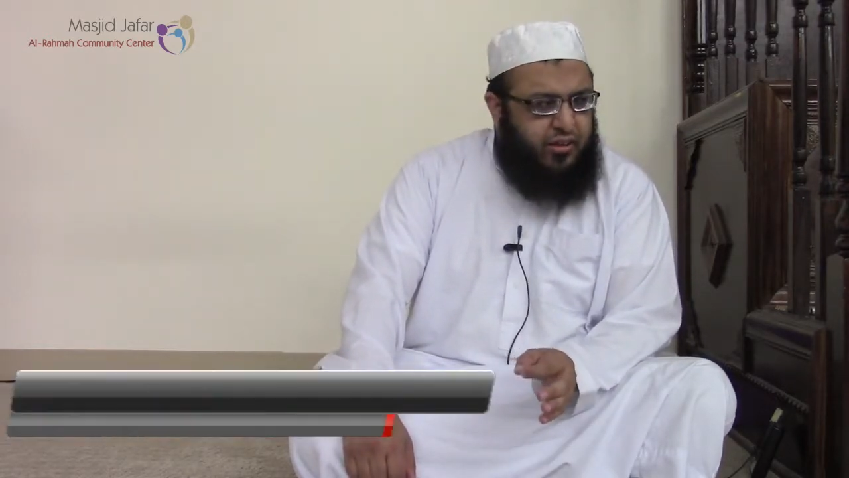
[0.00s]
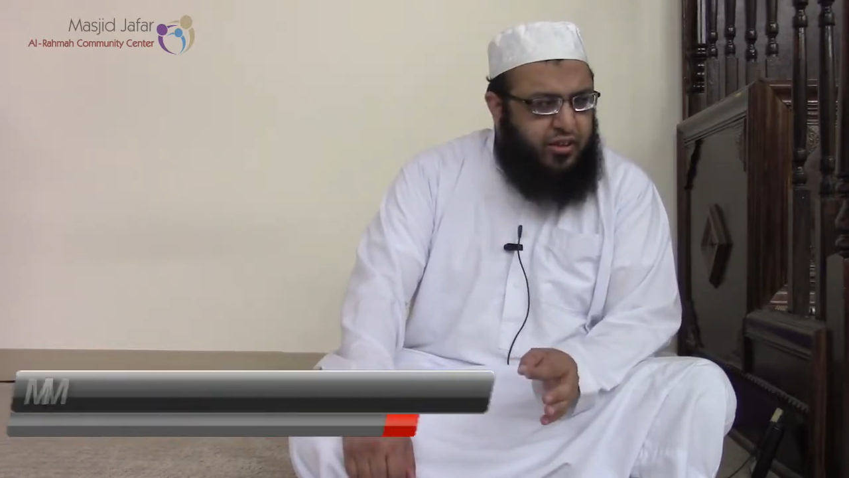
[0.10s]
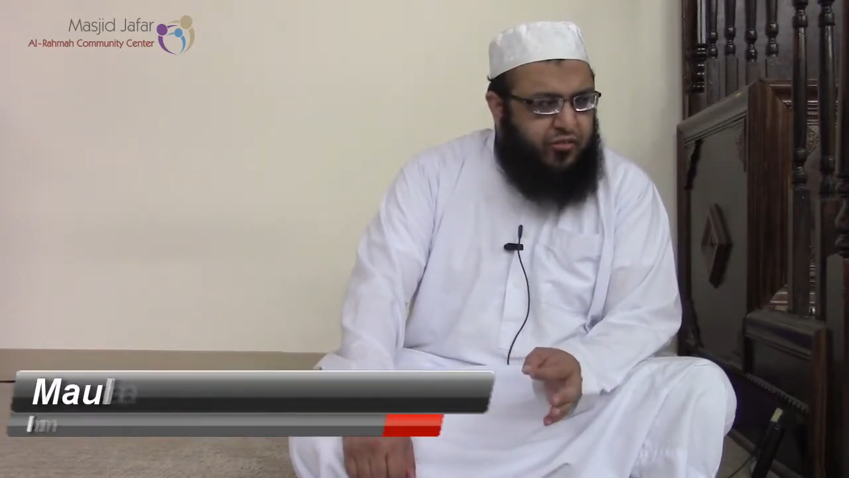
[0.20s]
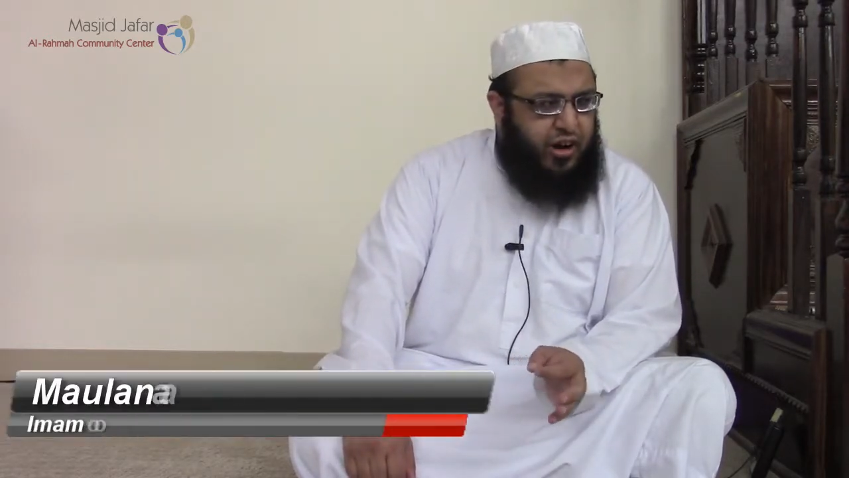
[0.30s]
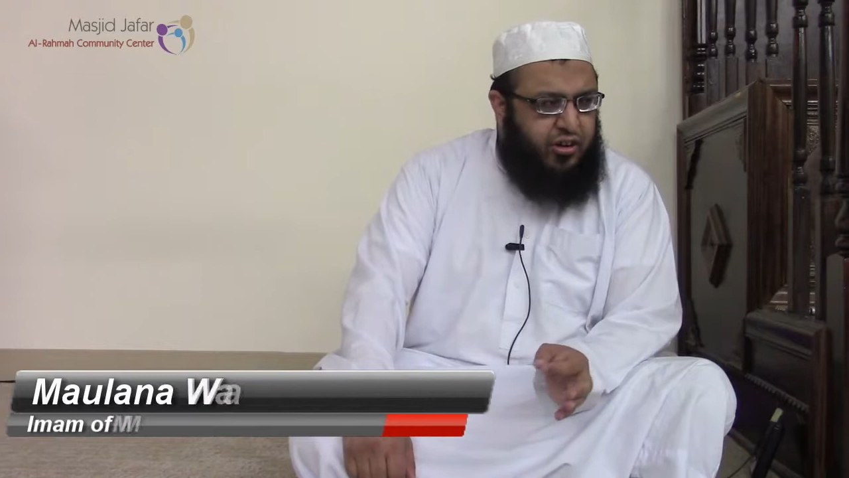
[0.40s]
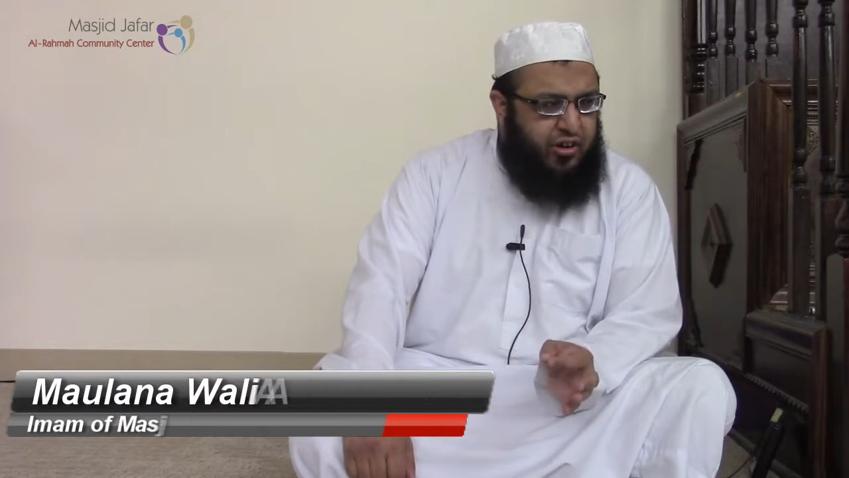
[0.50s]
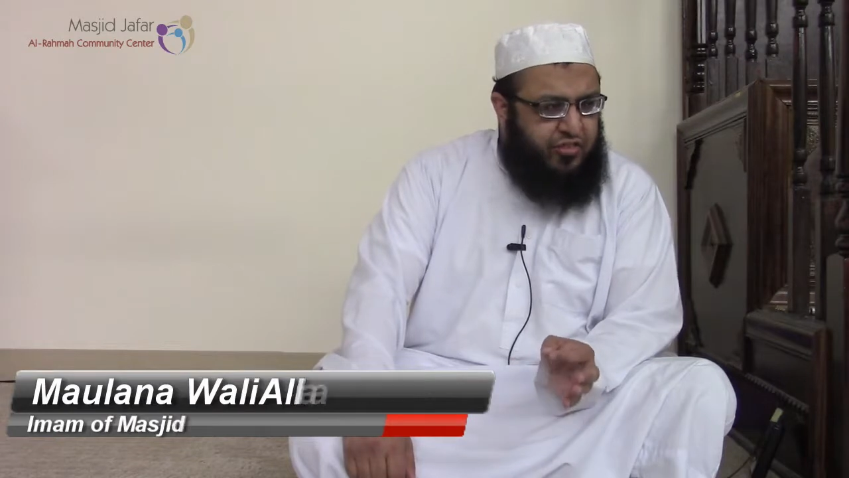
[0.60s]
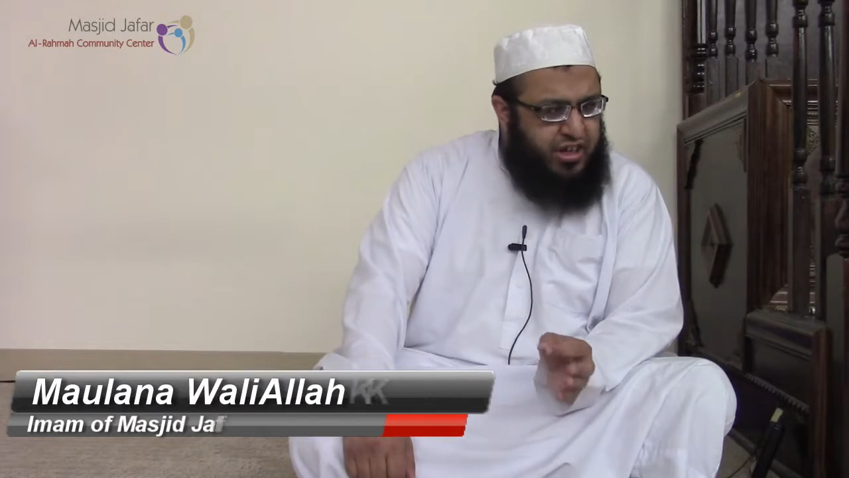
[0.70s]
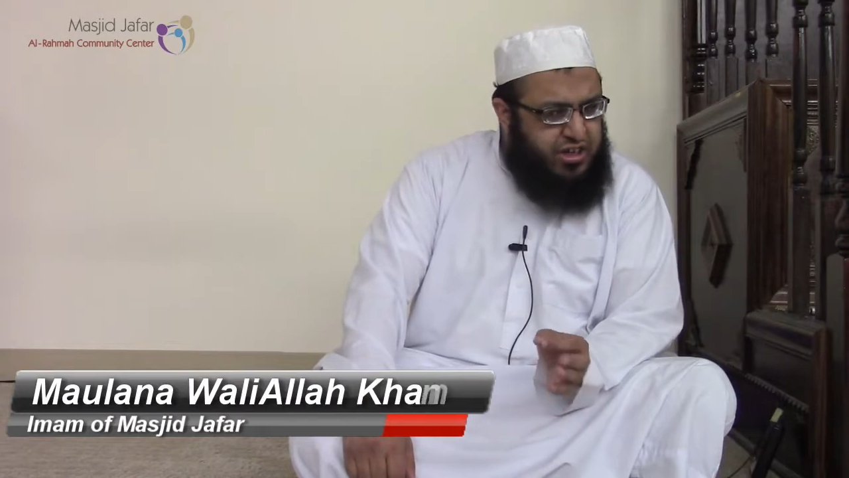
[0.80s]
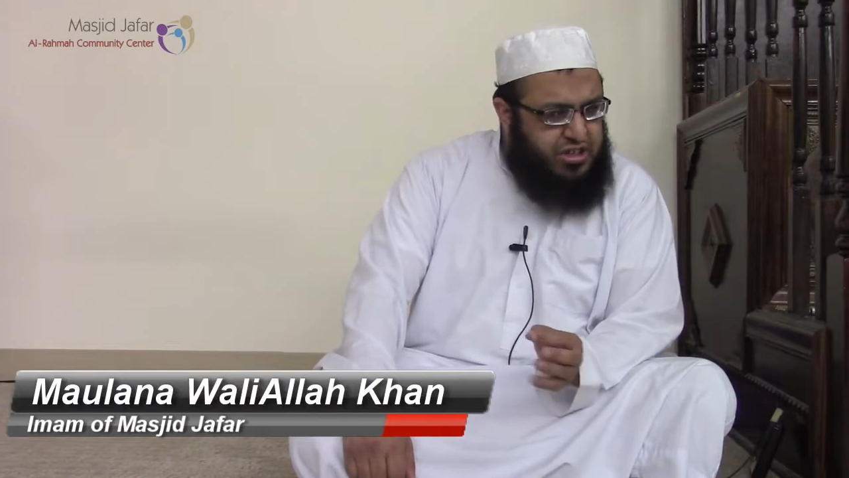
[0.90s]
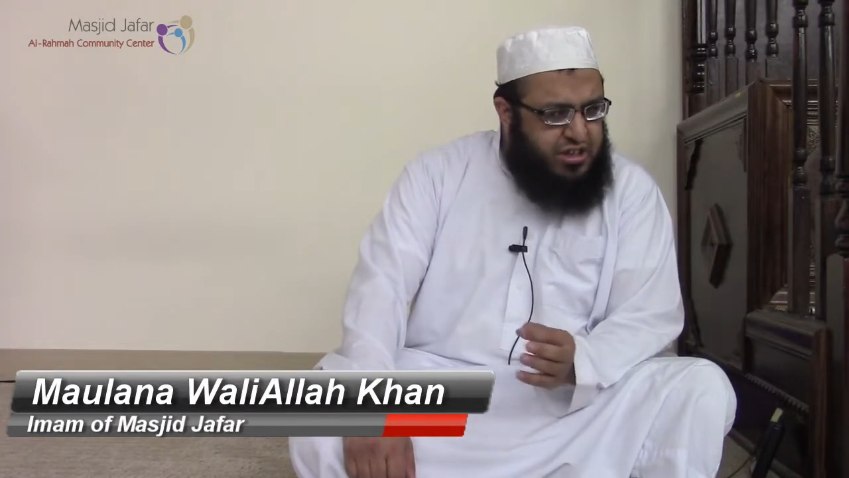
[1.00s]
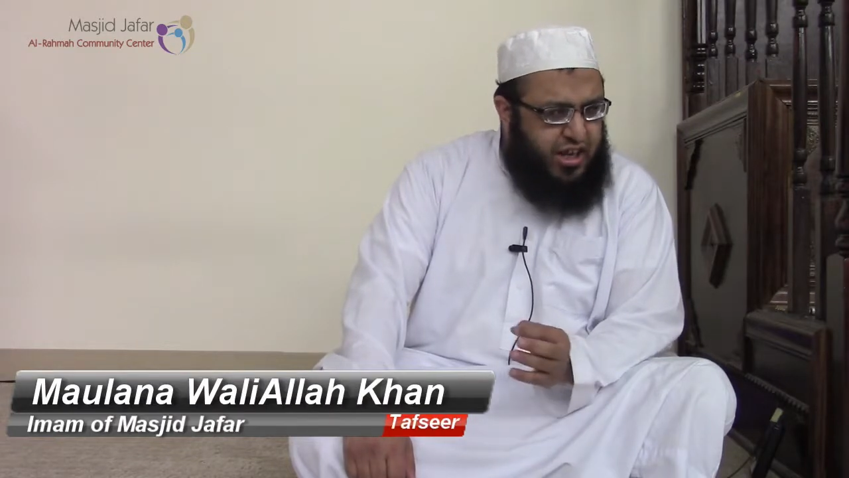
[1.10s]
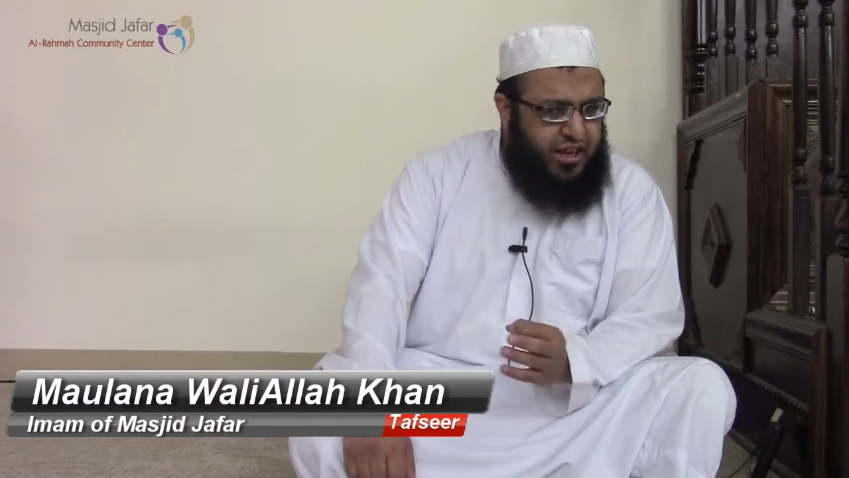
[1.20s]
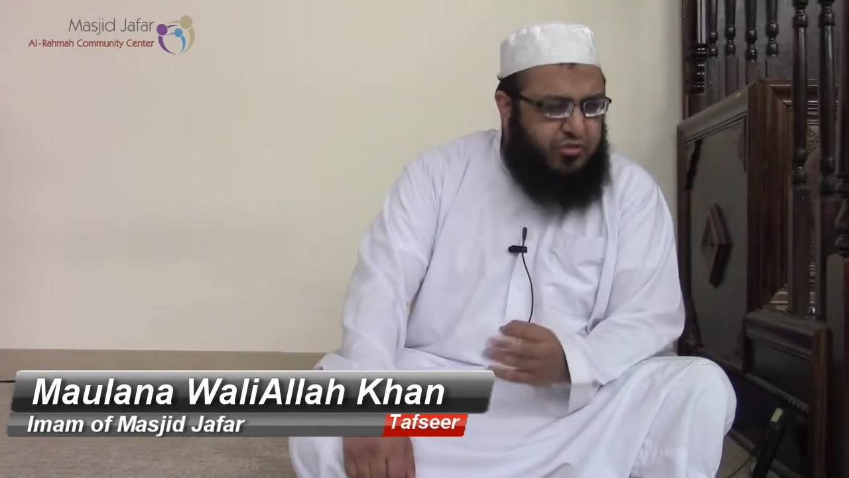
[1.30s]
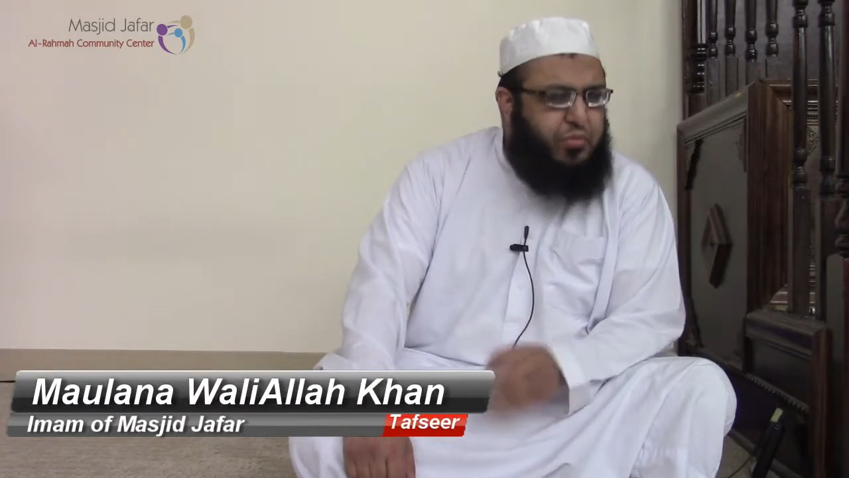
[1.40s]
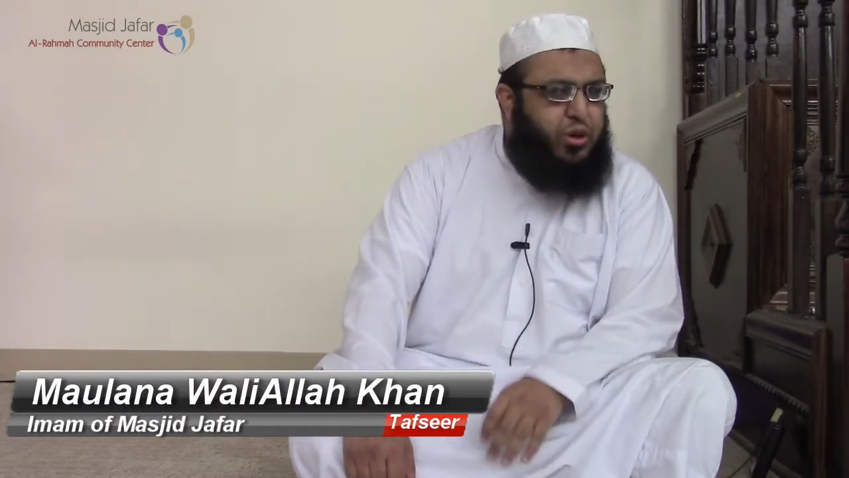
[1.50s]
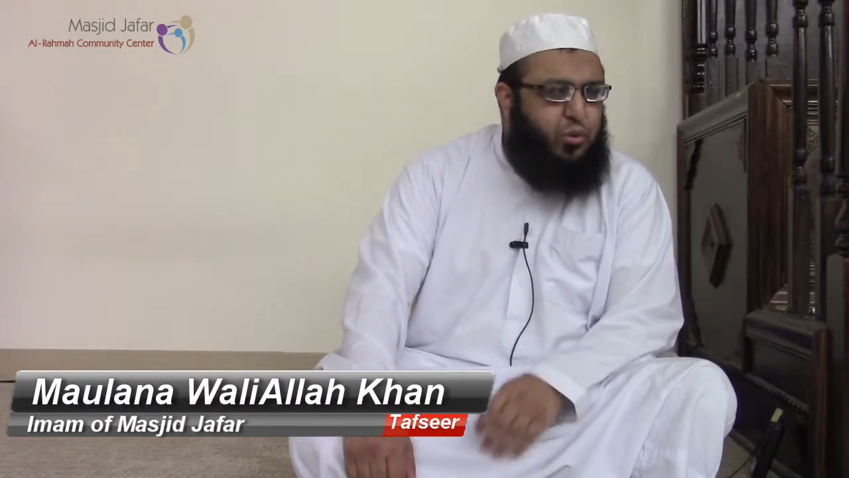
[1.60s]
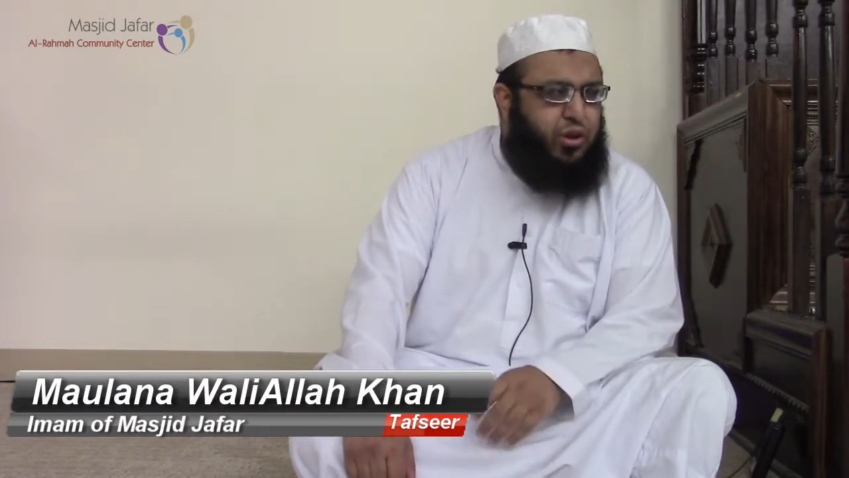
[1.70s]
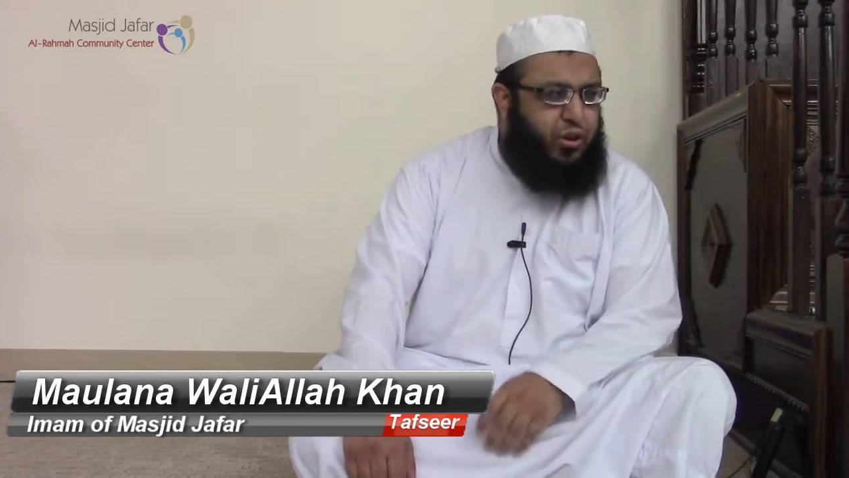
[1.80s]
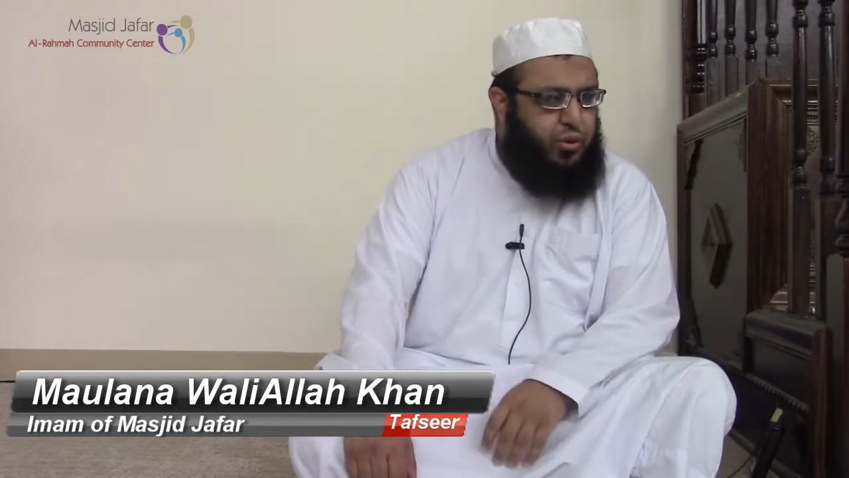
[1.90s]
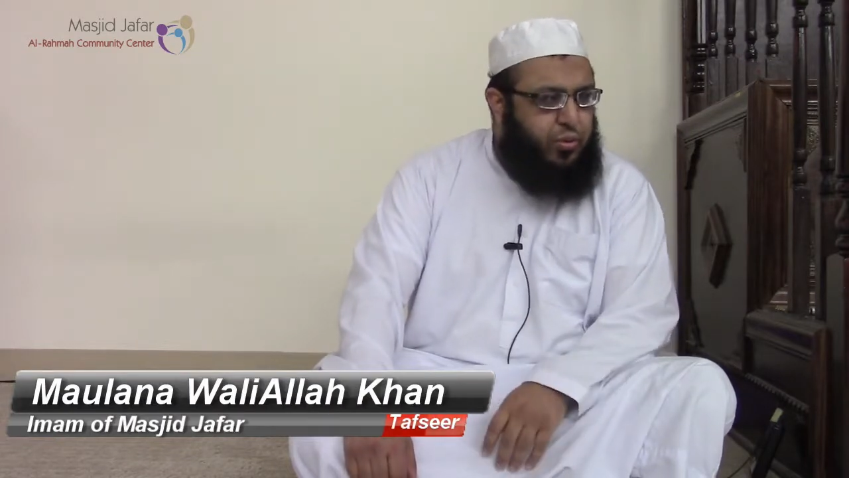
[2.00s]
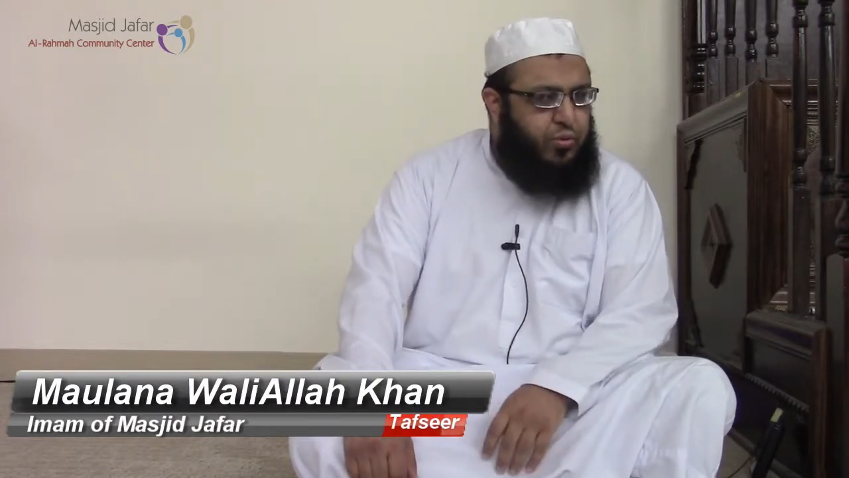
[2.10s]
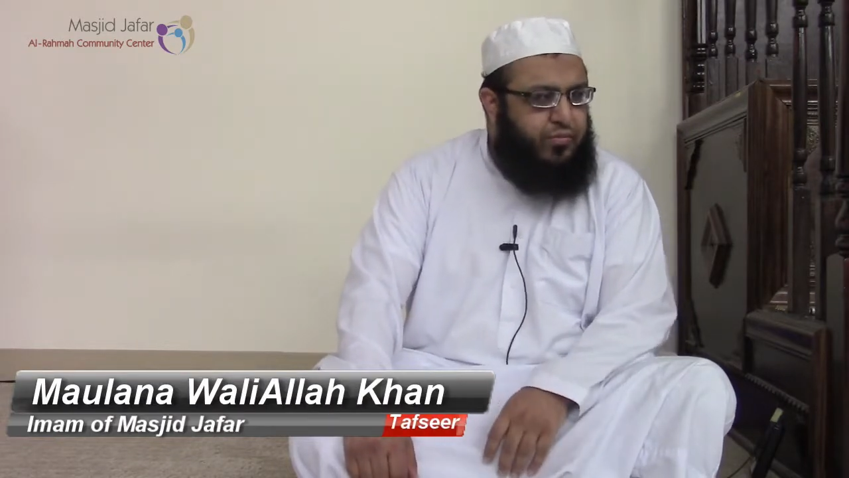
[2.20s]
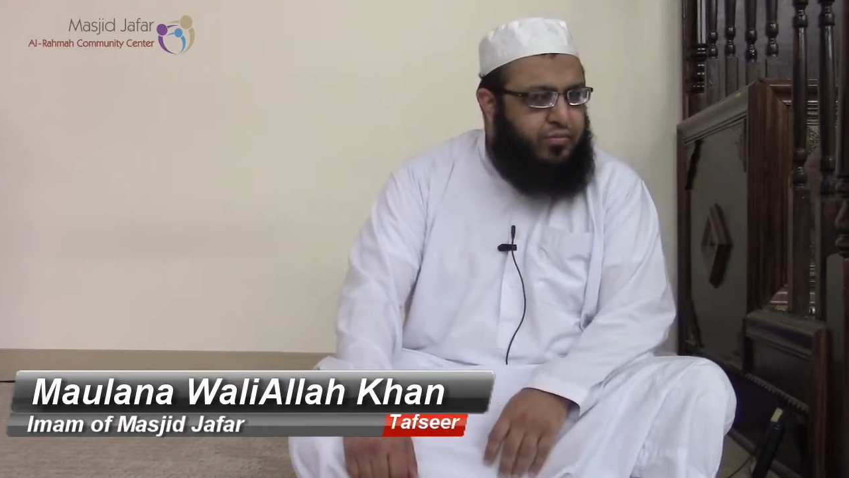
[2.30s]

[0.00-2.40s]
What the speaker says: the very revelation that has been with you.